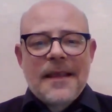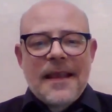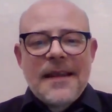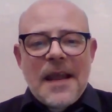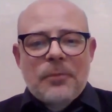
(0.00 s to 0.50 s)

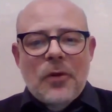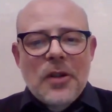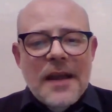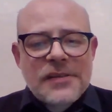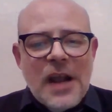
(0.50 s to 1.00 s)
In
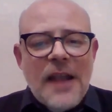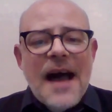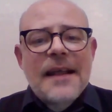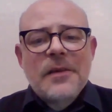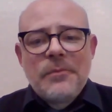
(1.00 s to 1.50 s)
April, Shall
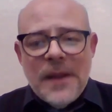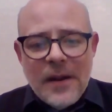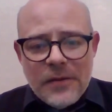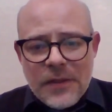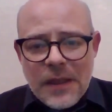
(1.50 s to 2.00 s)
I
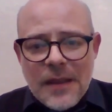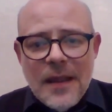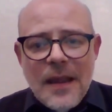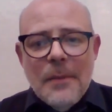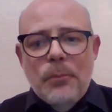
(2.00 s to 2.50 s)
Compare Thee
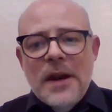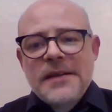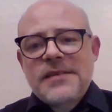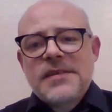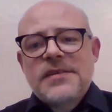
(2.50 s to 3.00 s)

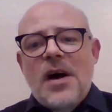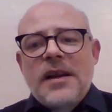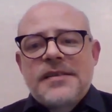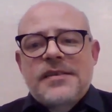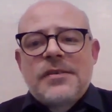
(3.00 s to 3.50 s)
brings the
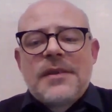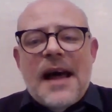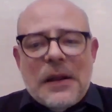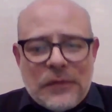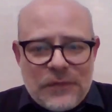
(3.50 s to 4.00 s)
sonnets to
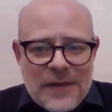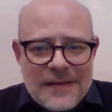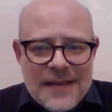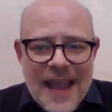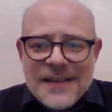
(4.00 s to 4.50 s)
life
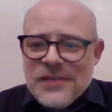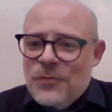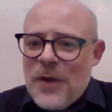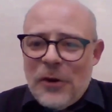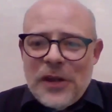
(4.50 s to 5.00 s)
as
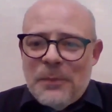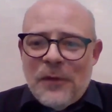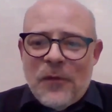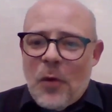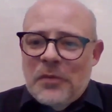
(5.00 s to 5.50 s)
rarely
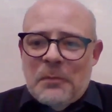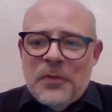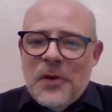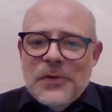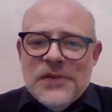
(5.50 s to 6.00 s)
performed
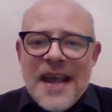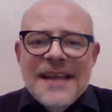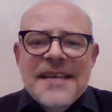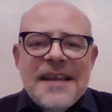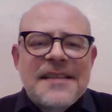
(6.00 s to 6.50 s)
prose
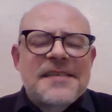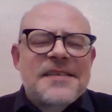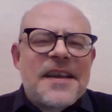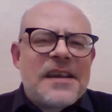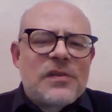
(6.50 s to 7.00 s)
take the
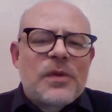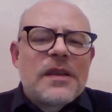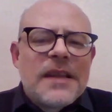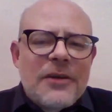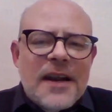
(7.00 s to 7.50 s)
stage with
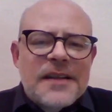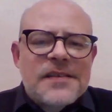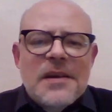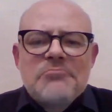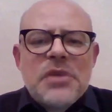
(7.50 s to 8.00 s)

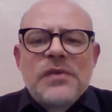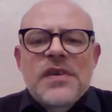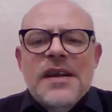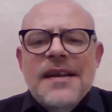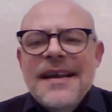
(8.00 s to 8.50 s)
lyrics,
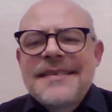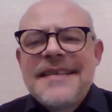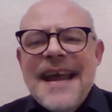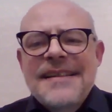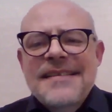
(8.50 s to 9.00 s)
music,
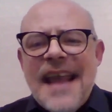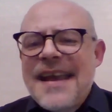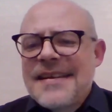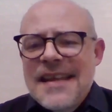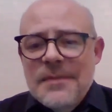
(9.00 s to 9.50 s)
dance,
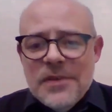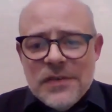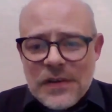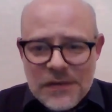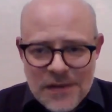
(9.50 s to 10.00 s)
and
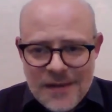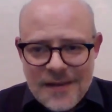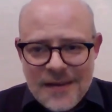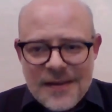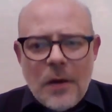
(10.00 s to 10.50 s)
images.
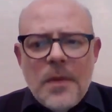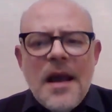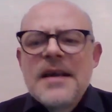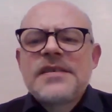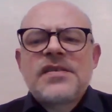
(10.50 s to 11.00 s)
Come
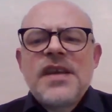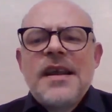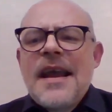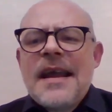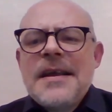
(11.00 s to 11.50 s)

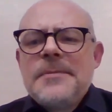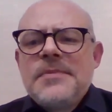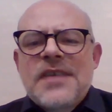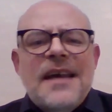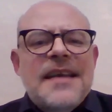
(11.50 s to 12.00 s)
sing
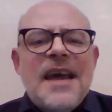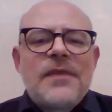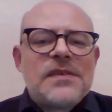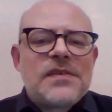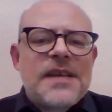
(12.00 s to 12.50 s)
hymns at
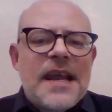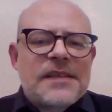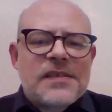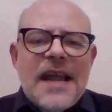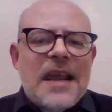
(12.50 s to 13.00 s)
heaven's
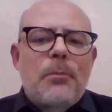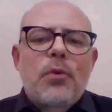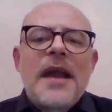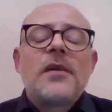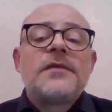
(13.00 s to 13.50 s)
gates like
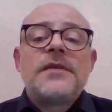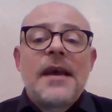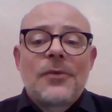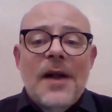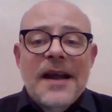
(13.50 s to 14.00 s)
break of
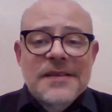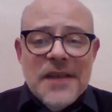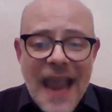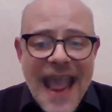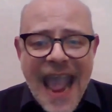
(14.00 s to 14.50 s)
day
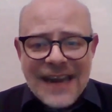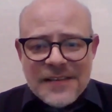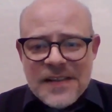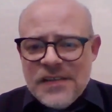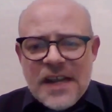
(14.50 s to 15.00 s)
arising
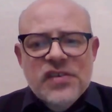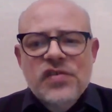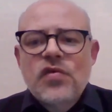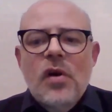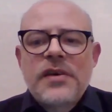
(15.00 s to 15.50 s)
at this
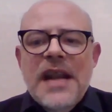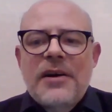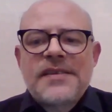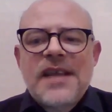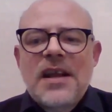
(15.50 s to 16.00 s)

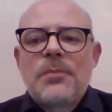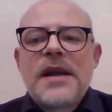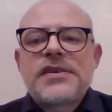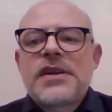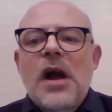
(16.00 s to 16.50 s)
extraordinary
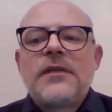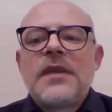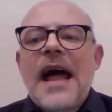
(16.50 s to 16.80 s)
celebration of